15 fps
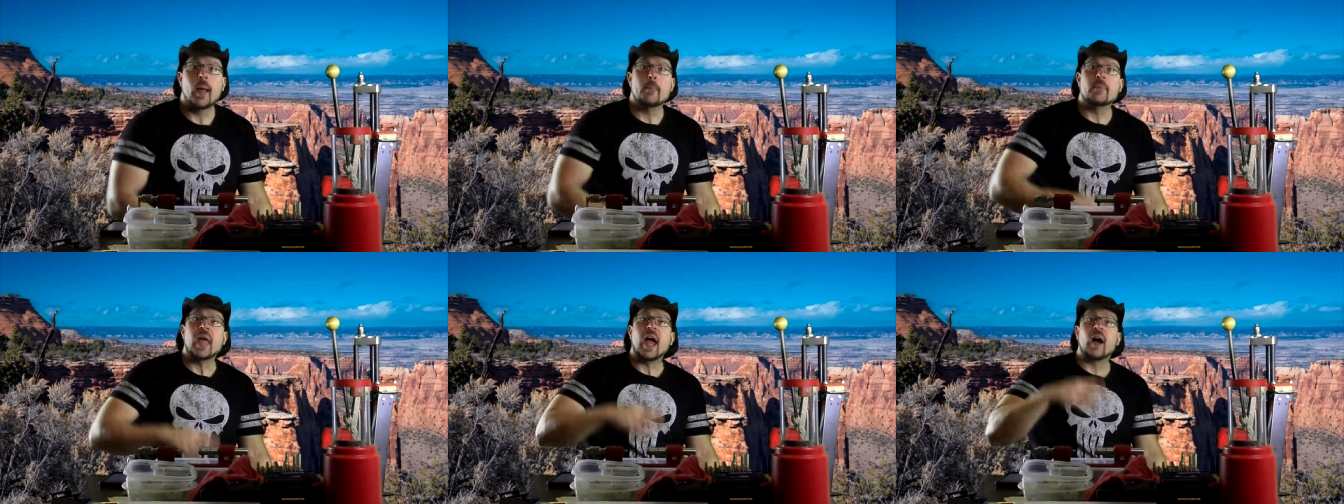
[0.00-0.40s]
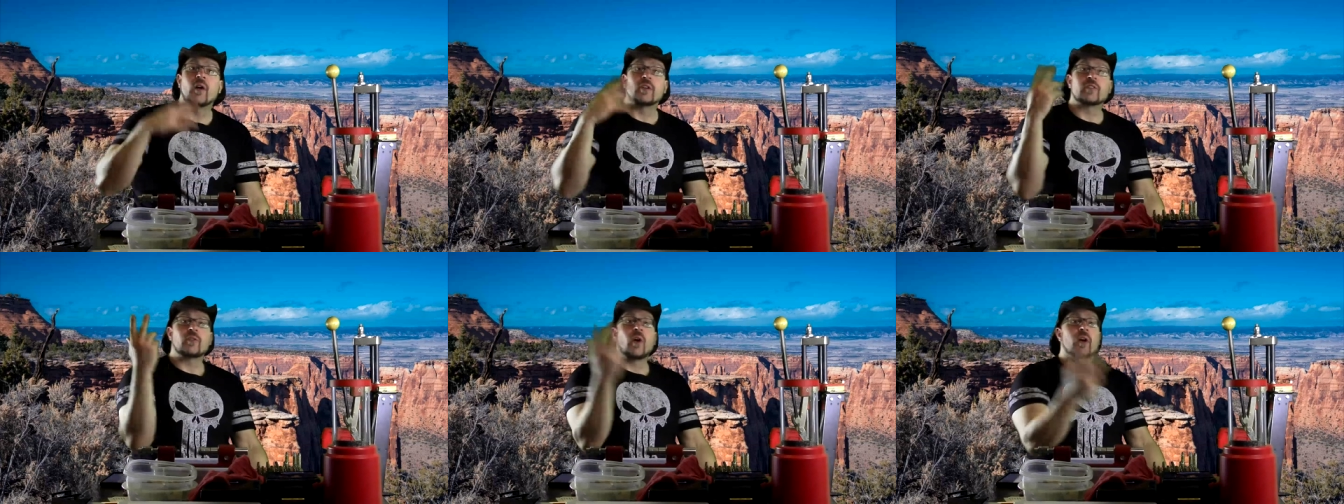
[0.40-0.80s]
Now,
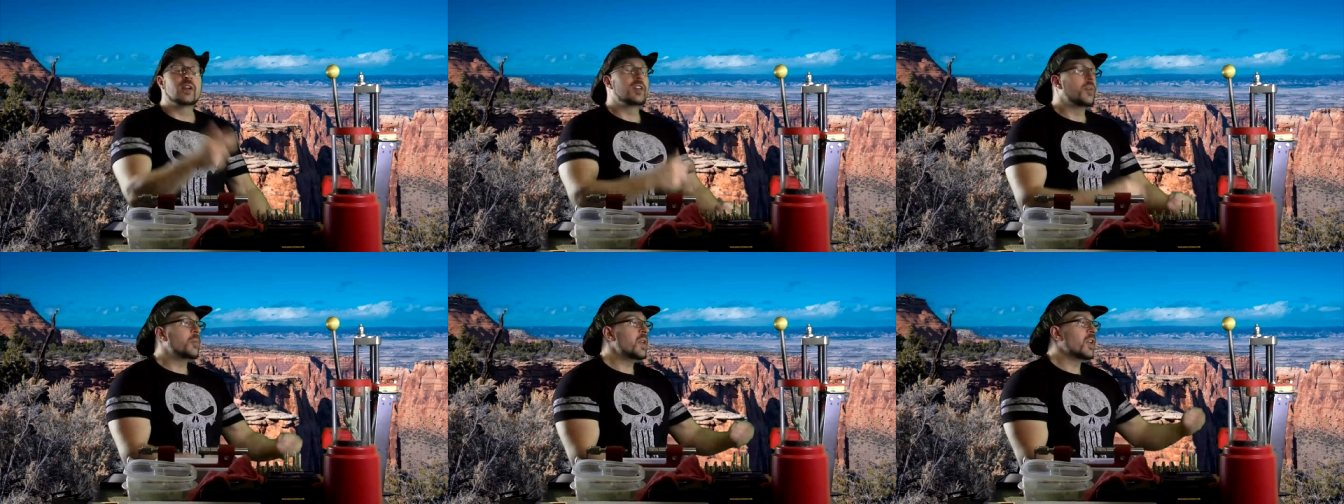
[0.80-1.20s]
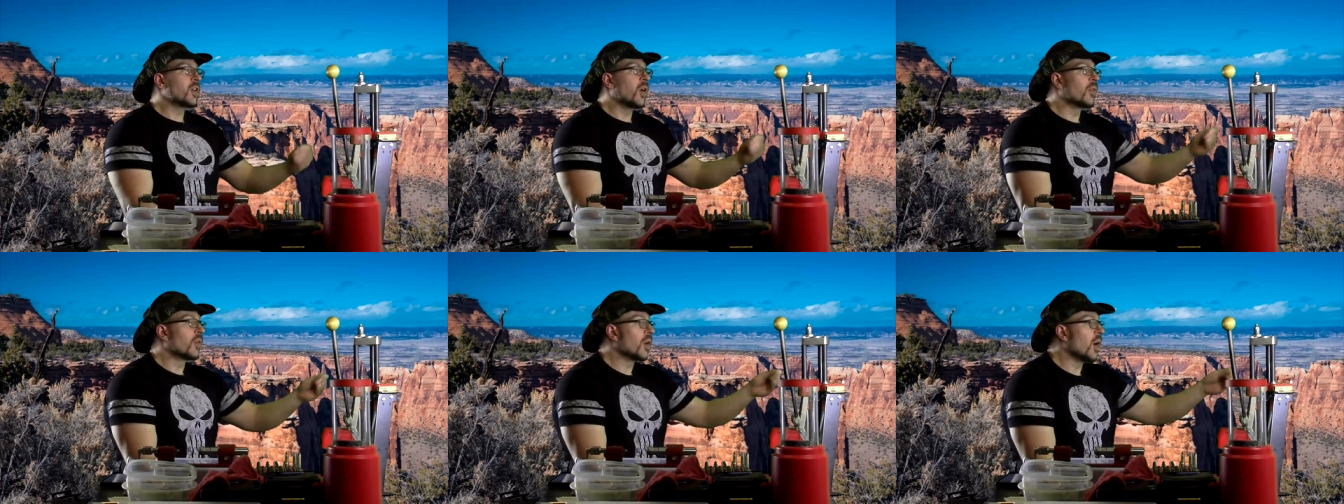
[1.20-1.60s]
as far as it being
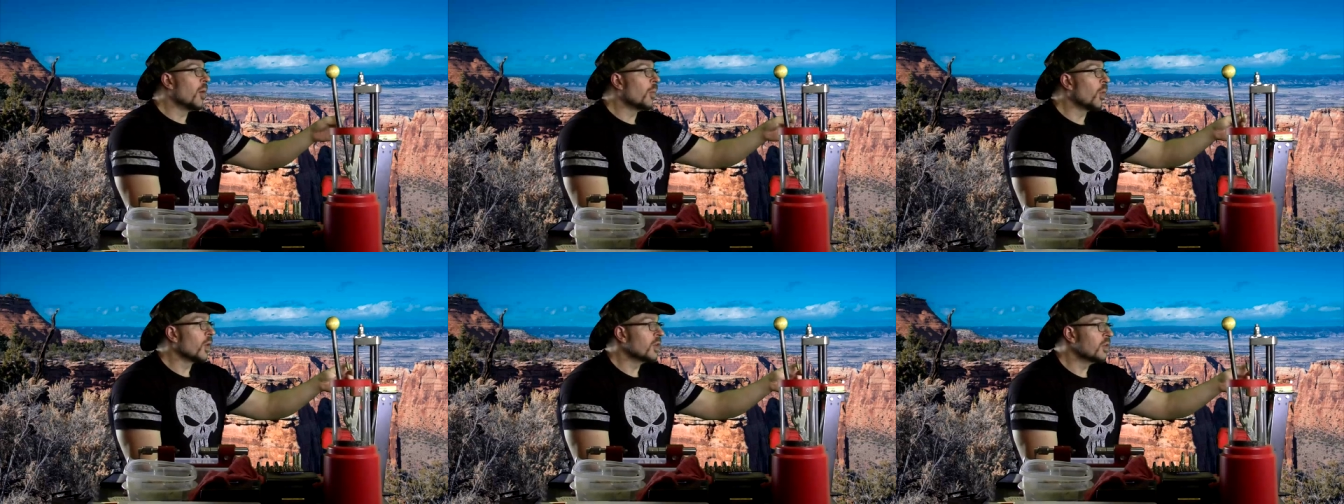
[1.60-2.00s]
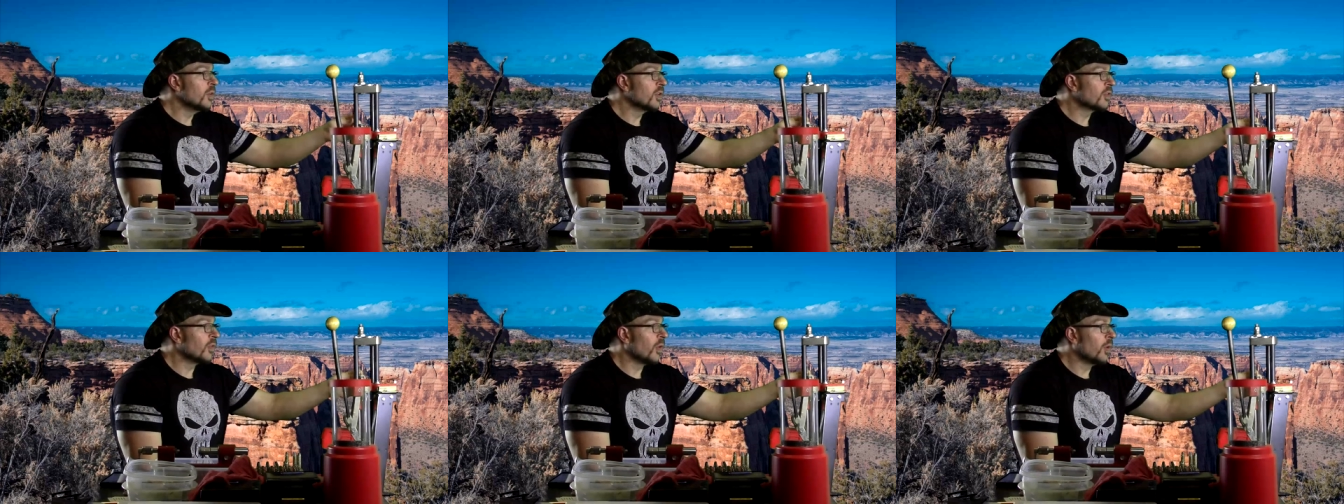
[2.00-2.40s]
overall more
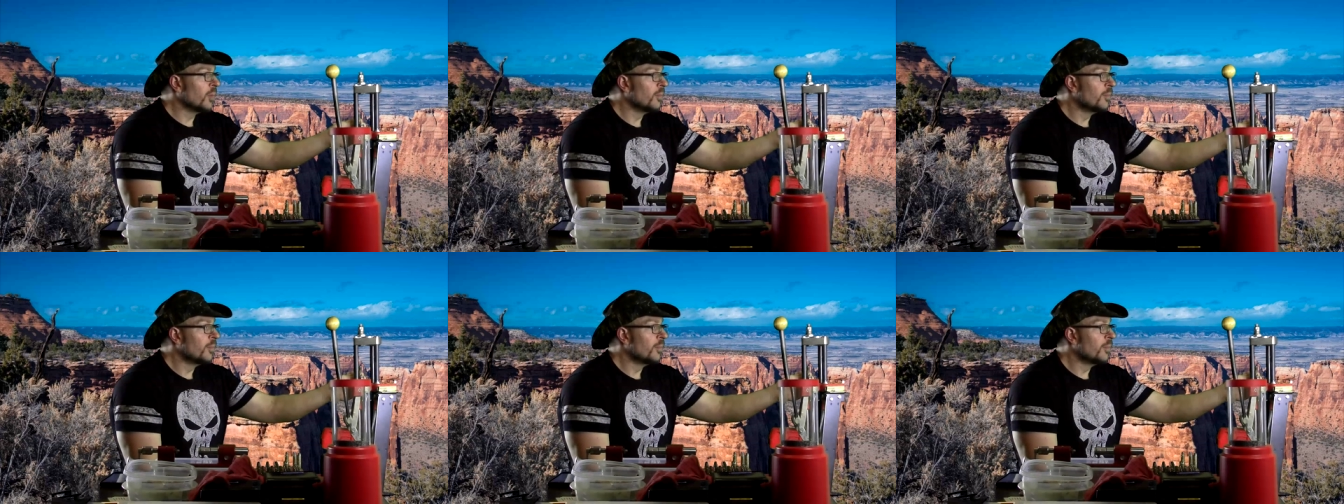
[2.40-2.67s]
useful,